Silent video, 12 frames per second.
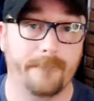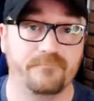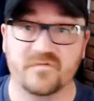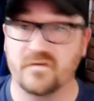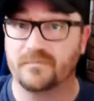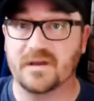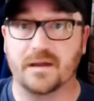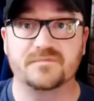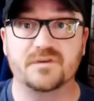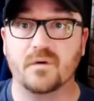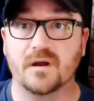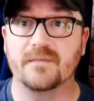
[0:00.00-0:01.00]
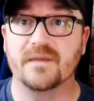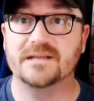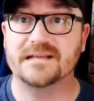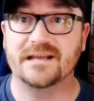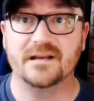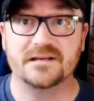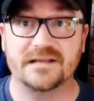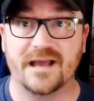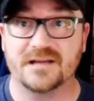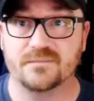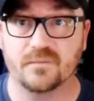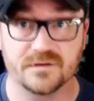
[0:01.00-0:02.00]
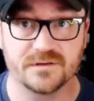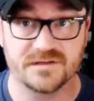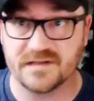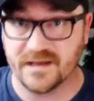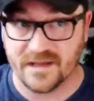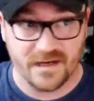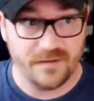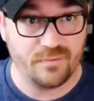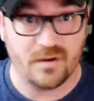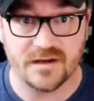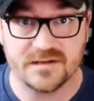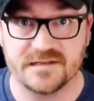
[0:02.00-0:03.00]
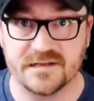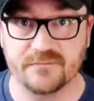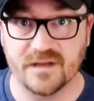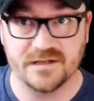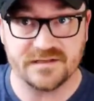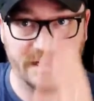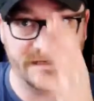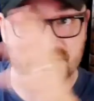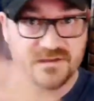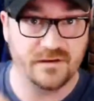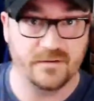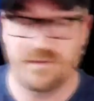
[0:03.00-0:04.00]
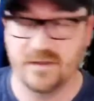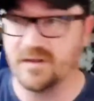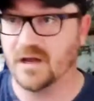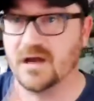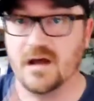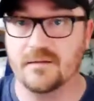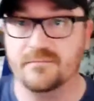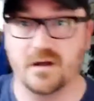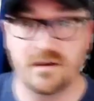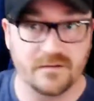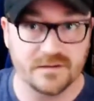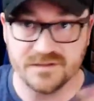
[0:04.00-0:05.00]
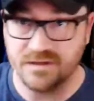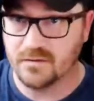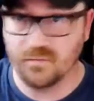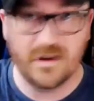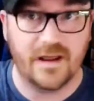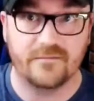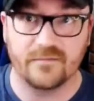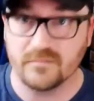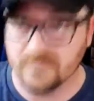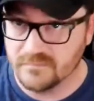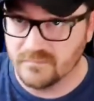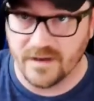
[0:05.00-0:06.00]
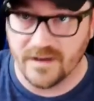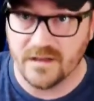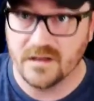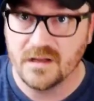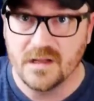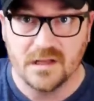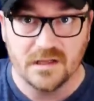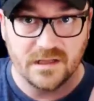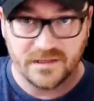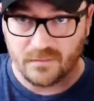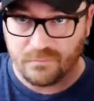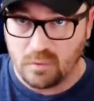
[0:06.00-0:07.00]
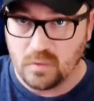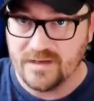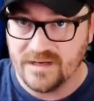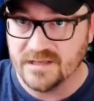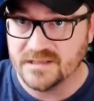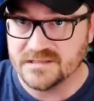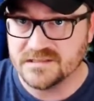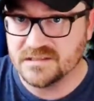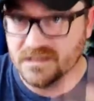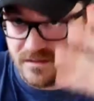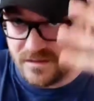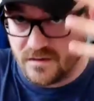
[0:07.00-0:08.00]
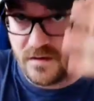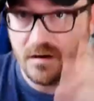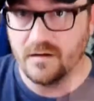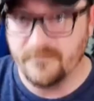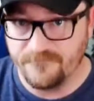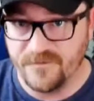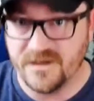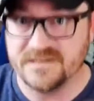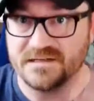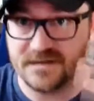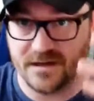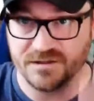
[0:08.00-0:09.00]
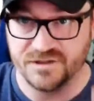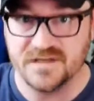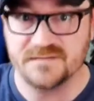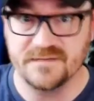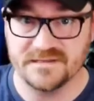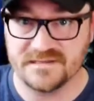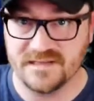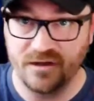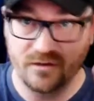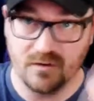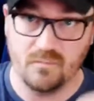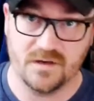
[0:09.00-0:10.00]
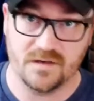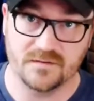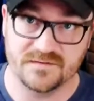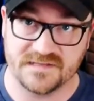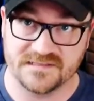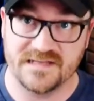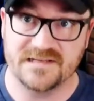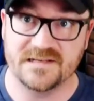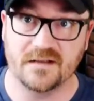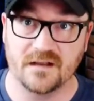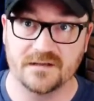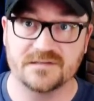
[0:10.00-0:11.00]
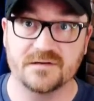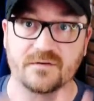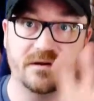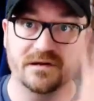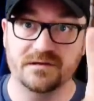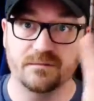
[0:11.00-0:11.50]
Sometimes you want to maintain a dashboard, just like any product team maintains, you know, maybe a Kanban or a Jira, whatever, right? Like the point is, there are fixes and adjustments that you don't want to lose the detail on. So you need to